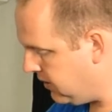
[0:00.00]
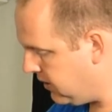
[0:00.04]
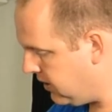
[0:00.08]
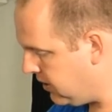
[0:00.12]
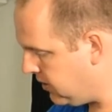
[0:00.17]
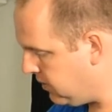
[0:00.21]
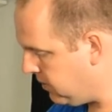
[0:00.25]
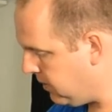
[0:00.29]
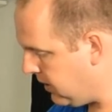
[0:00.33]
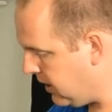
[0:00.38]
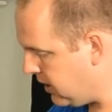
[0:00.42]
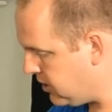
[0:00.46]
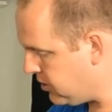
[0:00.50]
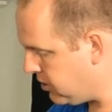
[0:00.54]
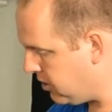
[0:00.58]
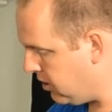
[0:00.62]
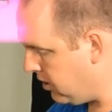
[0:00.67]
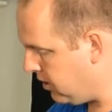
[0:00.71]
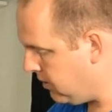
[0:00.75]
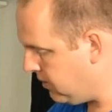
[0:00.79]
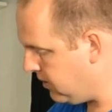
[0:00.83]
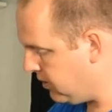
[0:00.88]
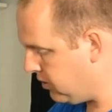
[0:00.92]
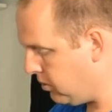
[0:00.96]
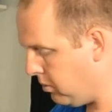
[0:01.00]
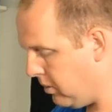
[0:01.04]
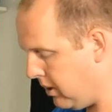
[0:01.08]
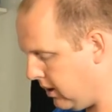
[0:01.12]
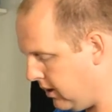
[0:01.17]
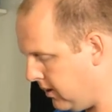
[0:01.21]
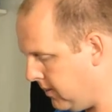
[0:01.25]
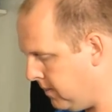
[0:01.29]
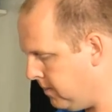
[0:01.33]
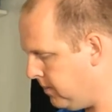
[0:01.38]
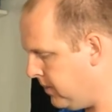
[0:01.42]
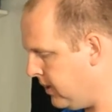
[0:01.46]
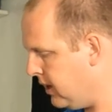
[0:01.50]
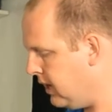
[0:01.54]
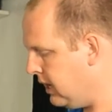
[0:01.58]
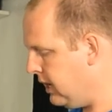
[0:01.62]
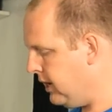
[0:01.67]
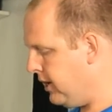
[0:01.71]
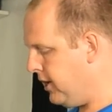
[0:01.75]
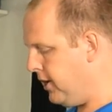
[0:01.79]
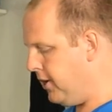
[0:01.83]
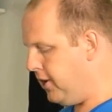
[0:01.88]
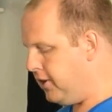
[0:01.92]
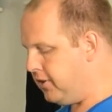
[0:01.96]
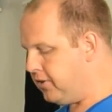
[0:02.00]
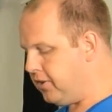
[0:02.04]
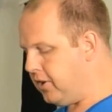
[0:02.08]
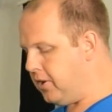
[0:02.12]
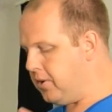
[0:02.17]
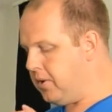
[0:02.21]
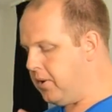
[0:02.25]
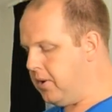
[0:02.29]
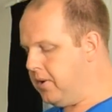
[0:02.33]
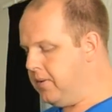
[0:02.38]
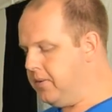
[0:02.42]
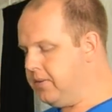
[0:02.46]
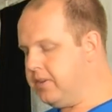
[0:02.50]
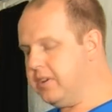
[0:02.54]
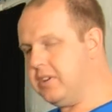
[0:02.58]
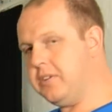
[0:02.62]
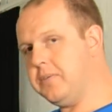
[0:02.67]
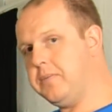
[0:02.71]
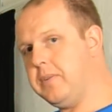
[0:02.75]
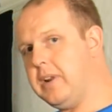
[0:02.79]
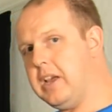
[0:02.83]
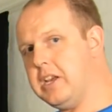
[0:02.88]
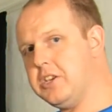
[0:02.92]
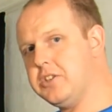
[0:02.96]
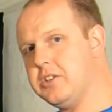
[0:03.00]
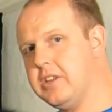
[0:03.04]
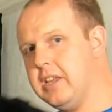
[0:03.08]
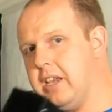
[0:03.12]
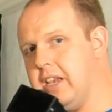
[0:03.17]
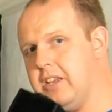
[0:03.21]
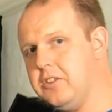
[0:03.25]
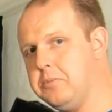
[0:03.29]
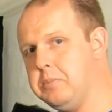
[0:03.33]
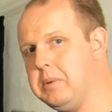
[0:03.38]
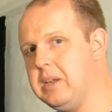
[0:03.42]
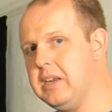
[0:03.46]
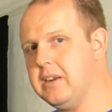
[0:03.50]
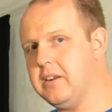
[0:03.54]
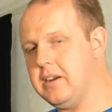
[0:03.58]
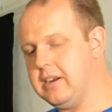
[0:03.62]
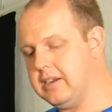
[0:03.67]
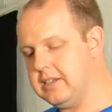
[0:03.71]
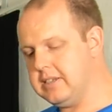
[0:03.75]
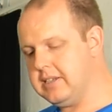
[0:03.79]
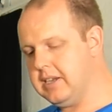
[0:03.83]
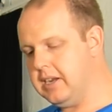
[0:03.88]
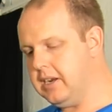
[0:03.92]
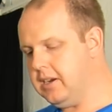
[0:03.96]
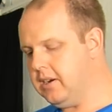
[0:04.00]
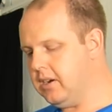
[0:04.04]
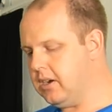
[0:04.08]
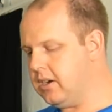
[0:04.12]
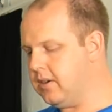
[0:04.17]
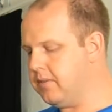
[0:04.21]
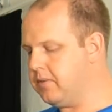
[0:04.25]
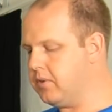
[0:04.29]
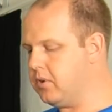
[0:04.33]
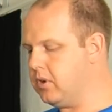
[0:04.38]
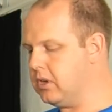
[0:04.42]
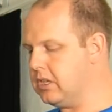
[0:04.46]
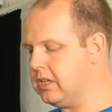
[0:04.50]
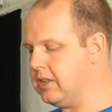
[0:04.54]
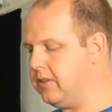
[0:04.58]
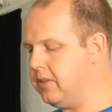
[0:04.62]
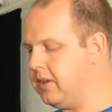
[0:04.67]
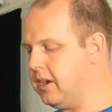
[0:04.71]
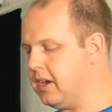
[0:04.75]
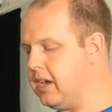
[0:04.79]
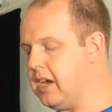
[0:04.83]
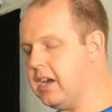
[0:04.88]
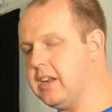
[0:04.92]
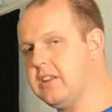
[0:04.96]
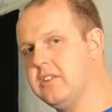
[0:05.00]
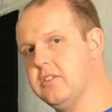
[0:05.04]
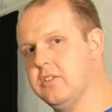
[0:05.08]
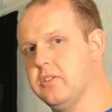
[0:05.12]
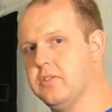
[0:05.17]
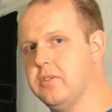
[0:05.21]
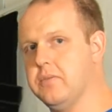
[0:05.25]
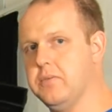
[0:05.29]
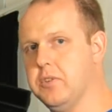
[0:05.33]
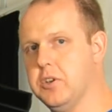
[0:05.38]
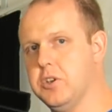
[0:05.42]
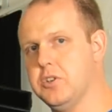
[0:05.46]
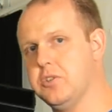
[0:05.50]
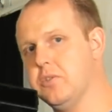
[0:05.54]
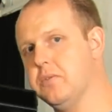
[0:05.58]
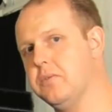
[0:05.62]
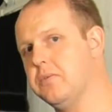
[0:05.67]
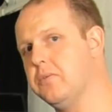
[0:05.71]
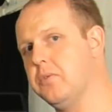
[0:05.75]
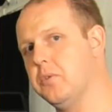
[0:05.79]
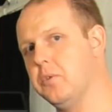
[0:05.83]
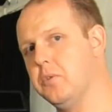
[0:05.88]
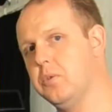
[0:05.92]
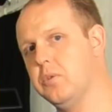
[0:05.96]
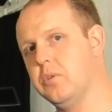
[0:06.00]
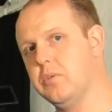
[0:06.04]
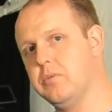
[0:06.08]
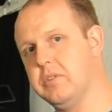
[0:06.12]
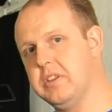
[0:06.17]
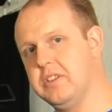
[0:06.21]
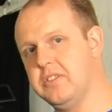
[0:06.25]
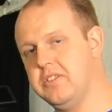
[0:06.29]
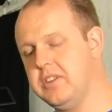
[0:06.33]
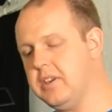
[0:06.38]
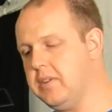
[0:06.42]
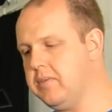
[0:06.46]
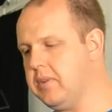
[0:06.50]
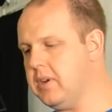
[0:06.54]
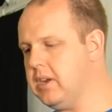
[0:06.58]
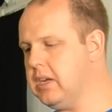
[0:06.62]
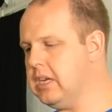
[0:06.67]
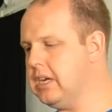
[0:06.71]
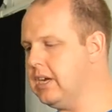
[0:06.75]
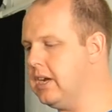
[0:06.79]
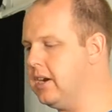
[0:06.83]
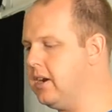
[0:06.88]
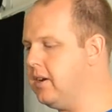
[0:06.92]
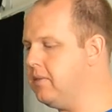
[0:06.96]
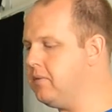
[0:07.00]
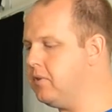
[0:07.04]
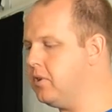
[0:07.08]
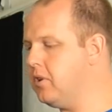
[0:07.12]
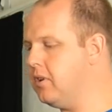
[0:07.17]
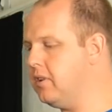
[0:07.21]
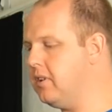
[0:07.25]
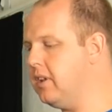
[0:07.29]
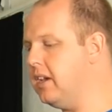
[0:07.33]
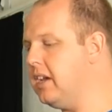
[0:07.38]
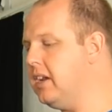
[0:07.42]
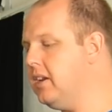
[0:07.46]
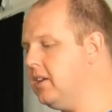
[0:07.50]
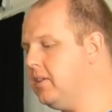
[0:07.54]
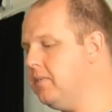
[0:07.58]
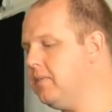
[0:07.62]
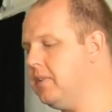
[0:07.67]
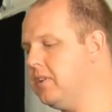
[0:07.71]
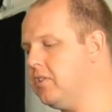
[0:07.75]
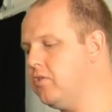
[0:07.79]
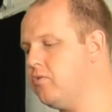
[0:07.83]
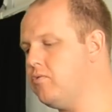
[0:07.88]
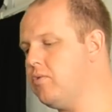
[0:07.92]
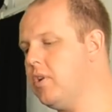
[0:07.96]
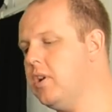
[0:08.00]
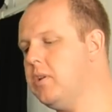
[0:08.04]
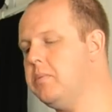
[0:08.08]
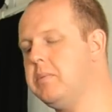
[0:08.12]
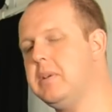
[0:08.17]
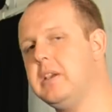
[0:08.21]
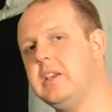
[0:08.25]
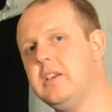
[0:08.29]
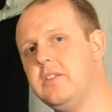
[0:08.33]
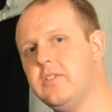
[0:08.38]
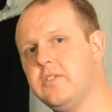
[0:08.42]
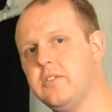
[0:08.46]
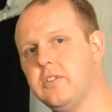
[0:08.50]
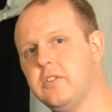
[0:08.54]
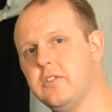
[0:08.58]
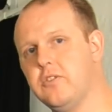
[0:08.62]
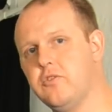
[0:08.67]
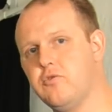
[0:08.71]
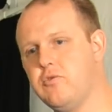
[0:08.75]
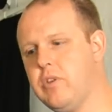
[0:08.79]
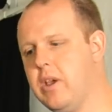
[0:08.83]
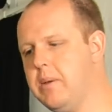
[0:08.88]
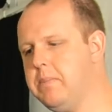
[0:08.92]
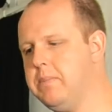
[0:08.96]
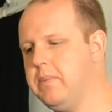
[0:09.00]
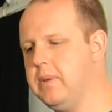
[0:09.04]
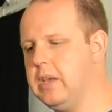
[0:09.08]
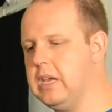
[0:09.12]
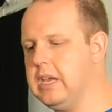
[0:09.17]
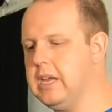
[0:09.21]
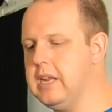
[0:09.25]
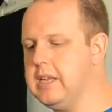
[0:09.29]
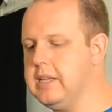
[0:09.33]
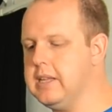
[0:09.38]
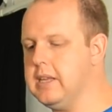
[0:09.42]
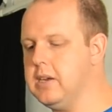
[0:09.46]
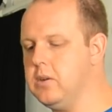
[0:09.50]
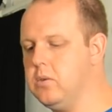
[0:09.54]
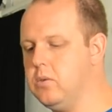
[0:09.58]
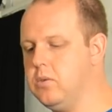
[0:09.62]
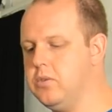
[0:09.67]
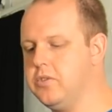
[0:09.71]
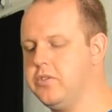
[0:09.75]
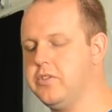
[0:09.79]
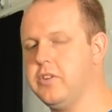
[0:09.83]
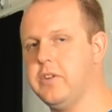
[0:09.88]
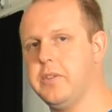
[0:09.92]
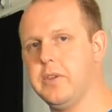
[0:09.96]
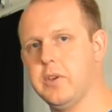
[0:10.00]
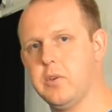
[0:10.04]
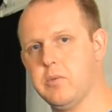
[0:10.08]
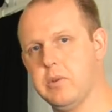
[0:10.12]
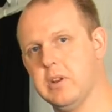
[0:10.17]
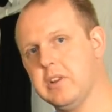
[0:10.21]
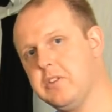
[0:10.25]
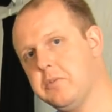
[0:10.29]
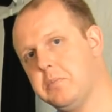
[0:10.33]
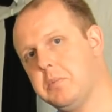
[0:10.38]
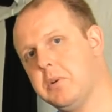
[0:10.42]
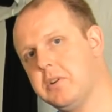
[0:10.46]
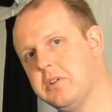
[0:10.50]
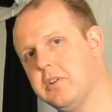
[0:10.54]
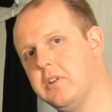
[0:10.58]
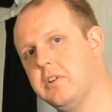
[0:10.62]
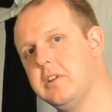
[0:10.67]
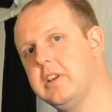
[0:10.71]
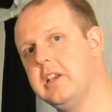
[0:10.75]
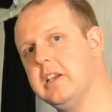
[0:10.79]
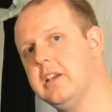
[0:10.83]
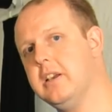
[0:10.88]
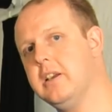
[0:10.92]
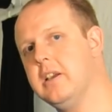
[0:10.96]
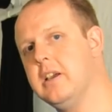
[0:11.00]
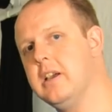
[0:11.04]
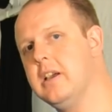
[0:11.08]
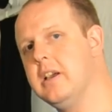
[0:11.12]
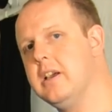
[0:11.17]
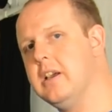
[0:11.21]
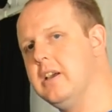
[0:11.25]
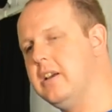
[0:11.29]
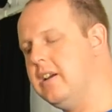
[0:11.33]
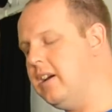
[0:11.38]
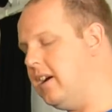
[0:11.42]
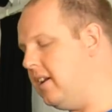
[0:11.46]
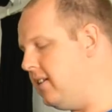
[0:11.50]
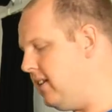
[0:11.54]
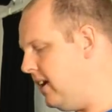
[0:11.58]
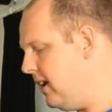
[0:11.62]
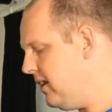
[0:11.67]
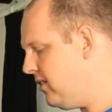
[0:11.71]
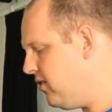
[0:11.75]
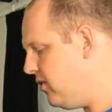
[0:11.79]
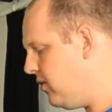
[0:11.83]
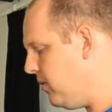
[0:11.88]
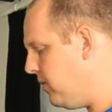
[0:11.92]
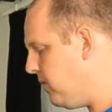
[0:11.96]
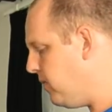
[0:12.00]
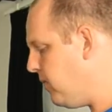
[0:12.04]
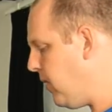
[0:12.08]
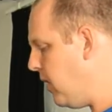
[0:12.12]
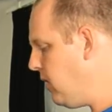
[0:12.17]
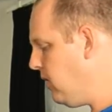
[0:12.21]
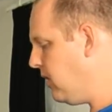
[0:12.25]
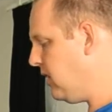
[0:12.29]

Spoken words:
flash go off as well. So on this flash, the SP910, I've got the Cactus version 4 receiver and I've got Interfit Strobe's strap and then also the grid spot on here, and that's to focus